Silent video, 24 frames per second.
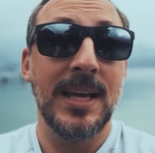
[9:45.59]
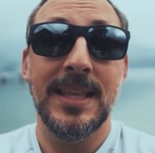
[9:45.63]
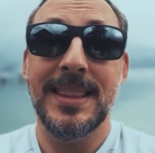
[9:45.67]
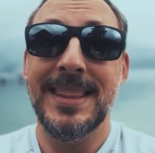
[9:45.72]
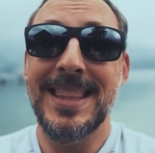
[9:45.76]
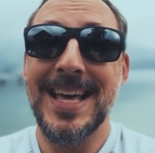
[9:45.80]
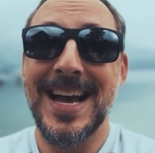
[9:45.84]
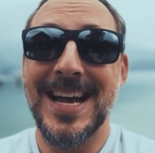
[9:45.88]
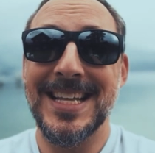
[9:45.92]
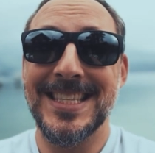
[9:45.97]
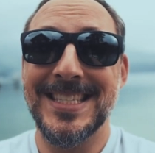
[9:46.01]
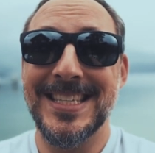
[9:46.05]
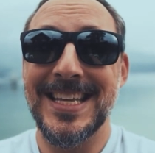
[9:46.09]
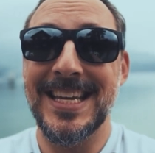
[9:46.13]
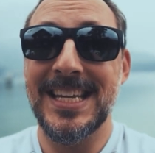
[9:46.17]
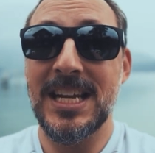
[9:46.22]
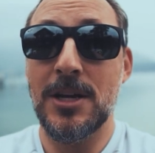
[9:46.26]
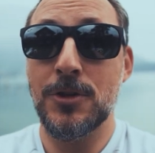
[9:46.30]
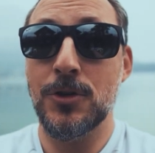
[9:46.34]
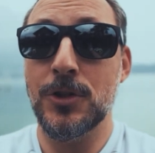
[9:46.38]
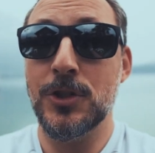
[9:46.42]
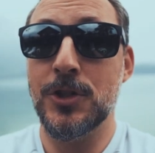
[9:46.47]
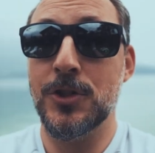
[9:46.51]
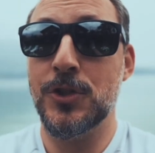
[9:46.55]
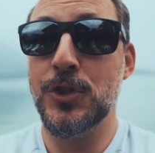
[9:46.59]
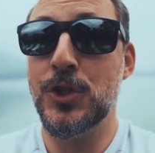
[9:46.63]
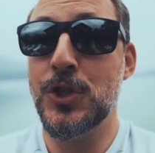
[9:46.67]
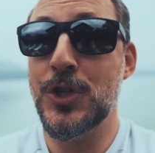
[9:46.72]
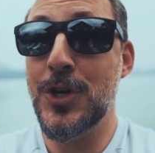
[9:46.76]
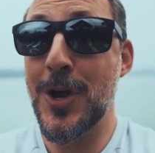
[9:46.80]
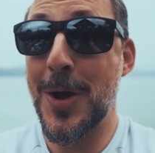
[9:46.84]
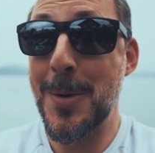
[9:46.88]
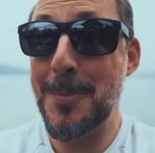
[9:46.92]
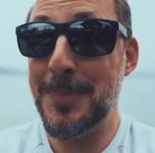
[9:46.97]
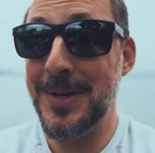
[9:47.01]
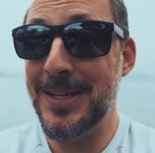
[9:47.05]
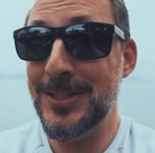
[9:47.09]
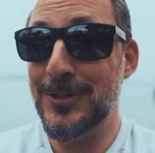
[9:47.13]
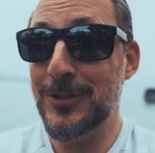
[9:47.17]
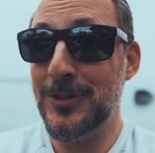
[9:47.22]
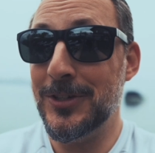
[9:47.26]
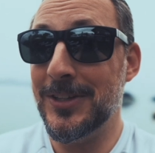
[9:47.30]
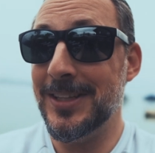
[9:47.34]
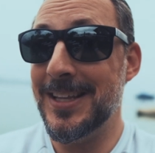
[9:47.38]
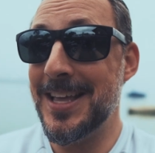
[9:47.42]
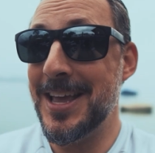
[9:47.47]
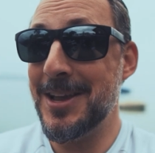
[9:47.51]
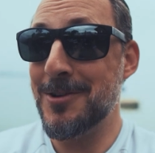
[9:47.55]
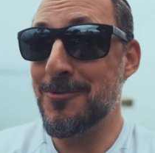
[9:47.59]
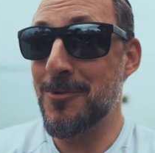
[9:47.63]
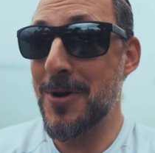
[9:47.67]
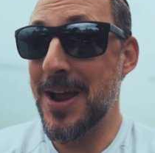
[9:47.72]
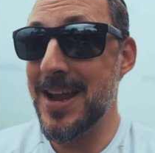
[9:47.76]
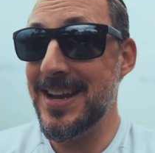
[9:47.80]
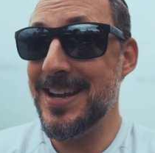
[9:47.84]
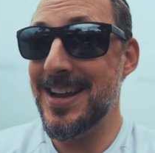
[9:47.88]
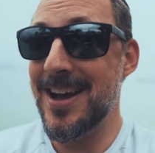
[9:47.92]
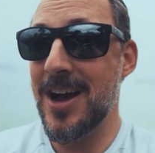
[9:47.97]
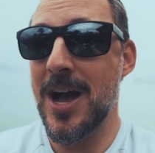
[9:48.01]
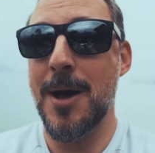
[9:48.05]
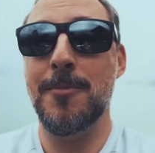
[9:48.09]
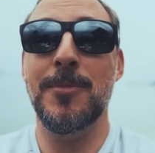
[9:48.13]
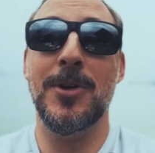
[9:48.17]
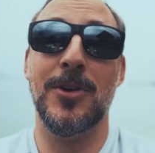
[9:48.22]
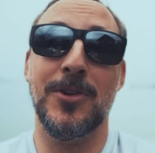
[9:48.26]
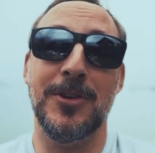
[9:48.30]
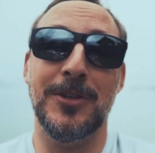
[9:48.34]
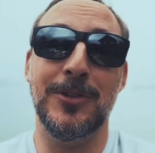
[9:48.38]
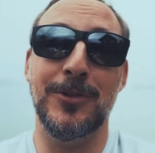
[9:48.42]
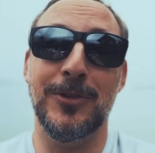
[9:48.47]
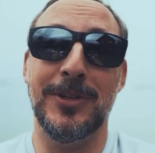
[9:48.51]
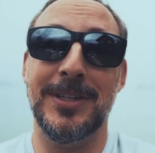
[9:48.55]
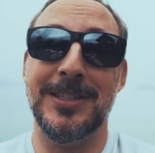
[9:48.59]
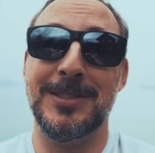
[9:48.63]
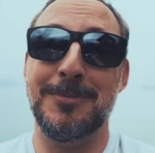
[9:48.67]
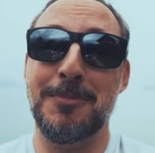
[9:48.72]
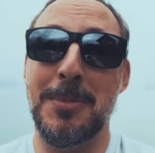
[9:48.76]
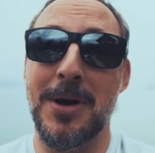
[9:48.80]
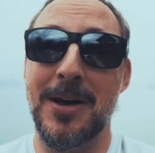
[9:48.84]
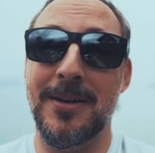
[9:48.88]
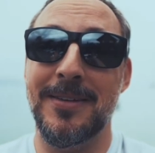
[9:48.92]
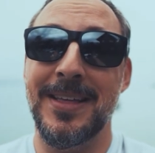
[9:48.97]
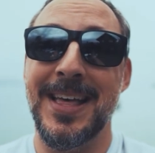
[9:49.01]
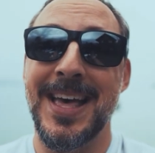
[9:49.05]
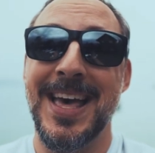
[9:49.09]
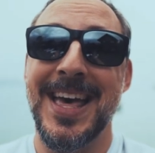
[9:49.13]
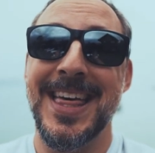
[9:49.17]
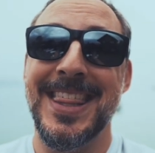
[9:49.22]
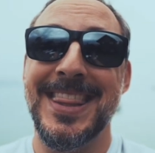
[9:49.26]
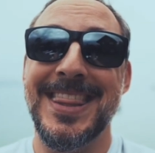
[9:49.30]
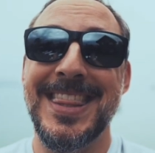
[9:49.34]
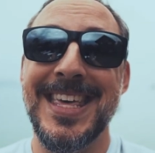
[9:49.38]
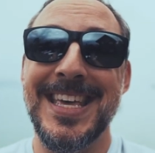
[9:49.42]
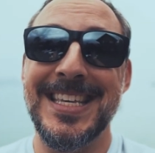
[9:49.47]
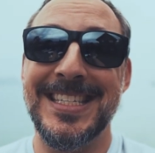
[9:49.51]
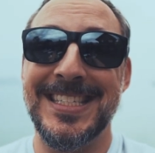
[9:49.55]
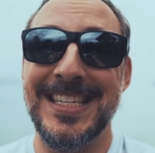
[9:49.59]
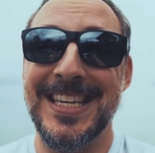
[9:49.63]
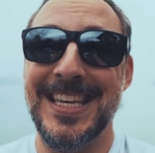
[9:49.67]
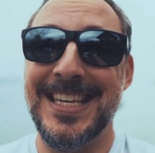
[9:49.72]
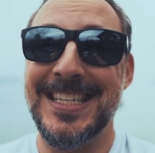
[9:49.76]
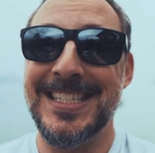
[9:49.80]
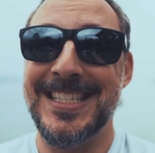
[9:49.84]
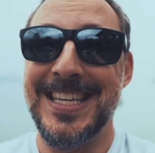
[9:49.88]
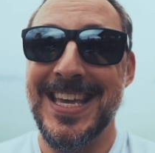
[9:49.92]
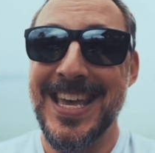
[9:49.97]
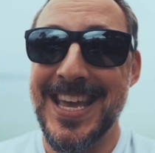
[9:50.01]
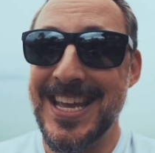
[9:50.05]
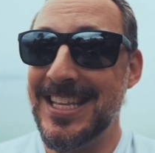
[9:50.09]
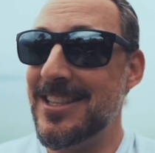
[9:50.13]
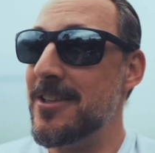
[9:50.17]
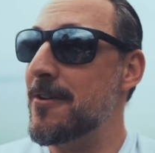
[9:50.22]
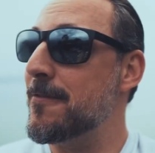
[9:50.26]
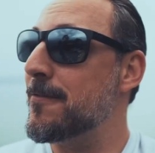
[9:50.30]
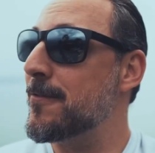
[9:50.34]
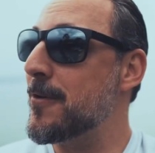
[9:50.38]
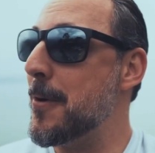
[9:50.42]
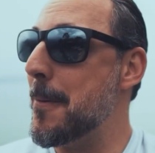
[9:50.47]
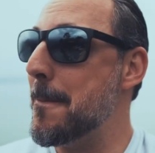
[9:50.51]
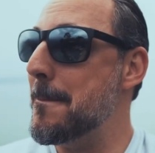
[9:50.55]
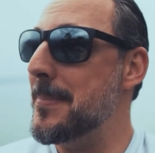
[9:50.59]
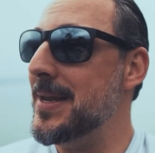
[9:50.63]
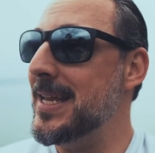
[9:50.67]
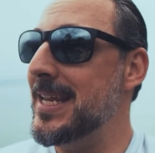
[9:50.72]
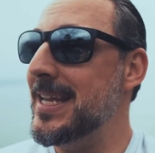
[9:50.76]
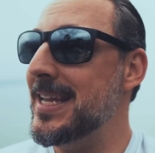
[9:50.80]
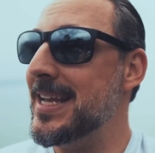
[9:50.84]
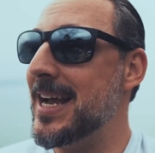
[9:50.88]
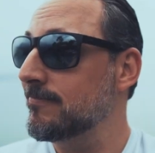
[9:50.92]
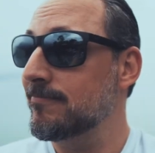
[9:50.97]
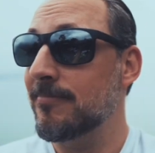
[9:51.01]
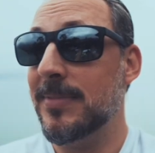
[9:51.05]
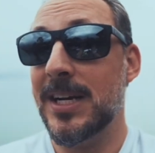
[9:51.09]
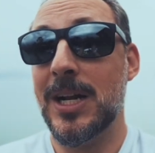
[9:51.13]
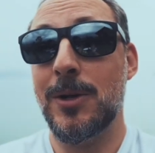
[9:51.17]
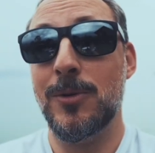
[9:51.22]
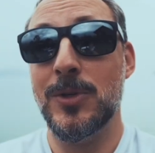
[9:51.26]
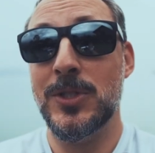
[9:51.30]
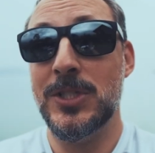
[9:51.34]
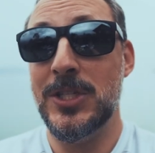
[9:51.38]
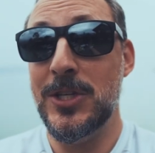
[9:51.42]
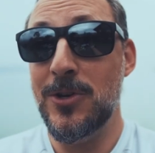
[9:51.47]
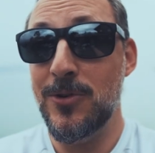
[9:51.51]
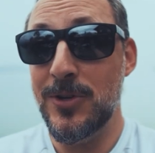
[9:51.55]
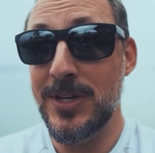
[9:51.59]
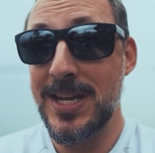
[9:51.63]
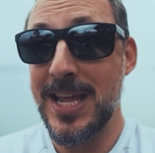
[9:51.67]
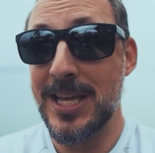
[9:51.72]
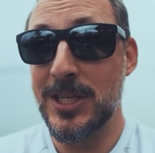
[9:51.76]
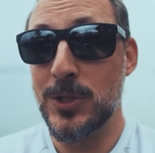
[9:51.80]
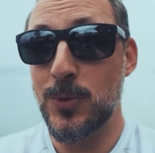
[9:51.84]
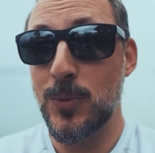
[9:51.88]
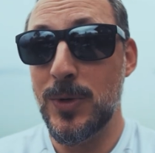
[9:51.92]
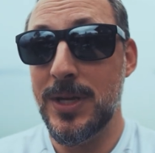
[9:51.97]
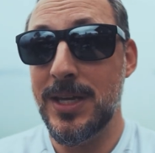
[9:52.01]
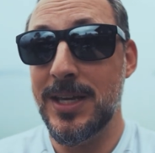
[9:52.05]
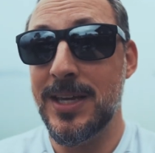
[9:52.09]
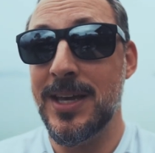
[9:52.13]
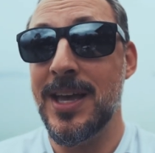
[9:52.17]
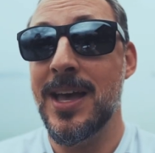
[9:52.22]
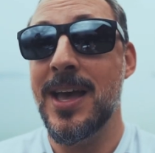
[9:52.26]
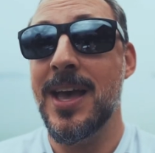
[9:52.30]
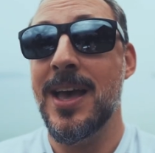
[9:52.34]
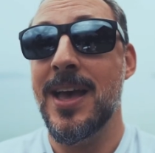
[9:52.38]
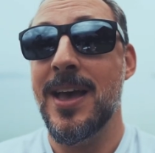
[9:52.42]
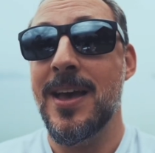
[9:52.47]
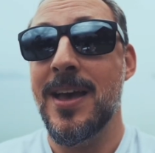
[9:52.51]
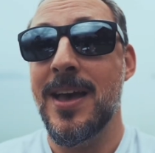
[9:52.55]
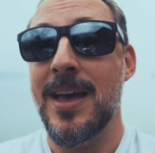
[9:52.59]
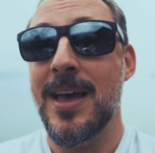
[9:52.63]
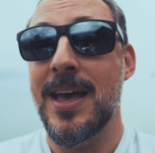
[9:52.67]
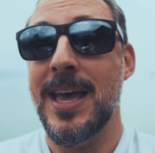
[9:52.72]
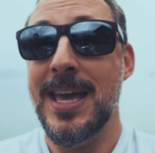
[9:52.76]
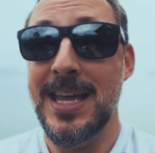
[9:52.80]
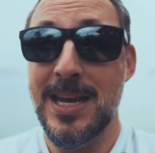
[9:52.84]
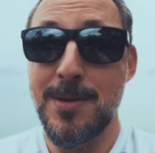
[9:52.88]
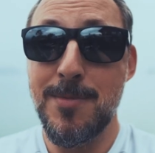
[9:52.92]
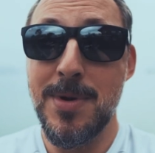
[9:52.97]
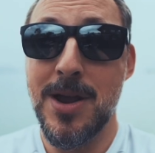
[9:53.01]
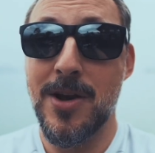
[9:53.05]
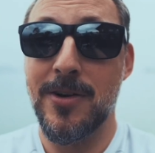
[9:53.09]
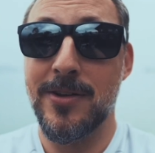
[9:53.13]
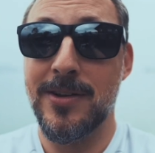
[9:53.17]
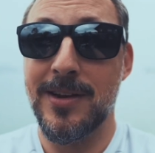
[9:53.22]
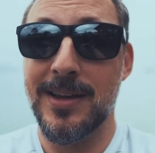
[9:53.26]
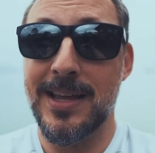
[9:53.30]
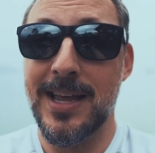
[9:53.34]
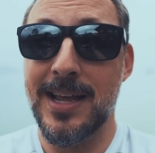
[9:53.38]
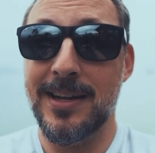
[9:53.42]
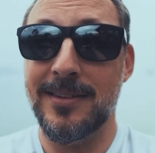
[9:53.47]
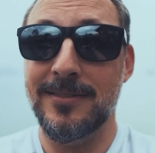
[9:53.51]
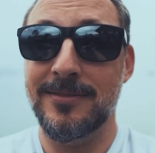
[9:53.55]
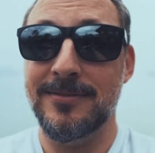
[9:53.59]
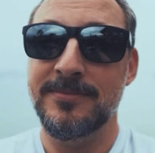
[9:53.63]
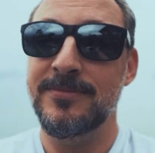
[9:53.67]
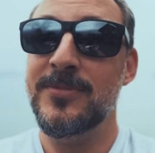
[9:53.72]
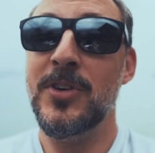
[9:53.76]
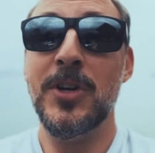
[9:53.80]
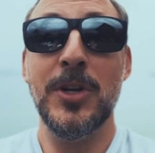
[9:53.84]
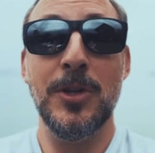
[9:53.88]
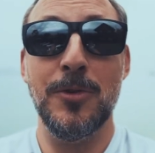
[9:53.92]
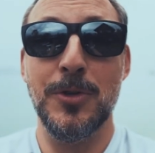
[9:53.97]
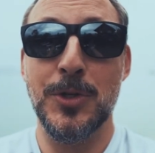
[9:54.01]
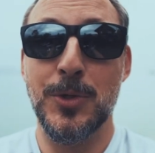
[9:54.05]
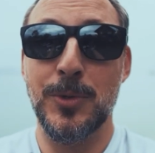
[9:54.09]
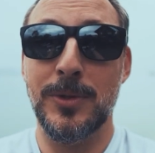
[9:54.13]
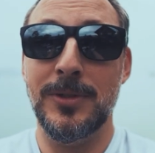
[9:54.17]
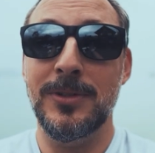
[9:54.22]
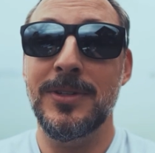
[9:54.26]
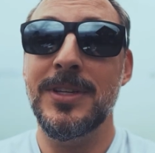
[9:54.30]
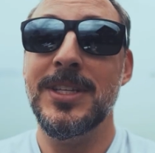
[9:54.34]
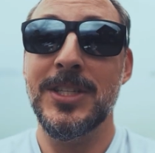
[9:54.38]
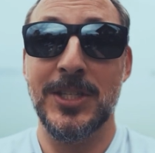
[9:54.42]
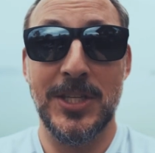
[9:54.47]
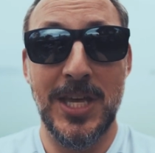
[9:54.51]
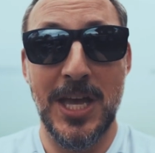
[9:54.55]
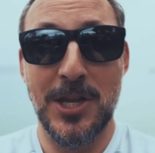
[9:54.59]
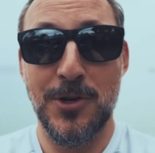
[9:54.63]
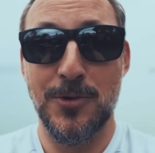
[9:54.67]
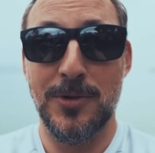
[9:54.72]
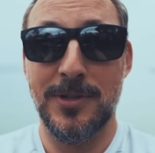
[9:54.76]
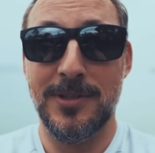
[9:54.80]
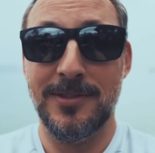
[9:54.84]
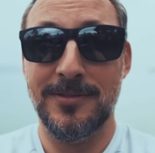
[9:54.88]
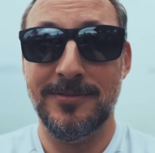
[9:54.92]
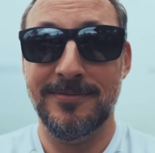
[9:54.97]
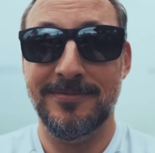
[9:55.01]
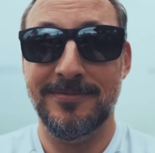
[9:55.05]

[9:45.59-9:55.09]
That's it. I should just jump into the lake right now. I'm not going to do this, but this is it from me. But I will see you next week in America again for the usual schedule.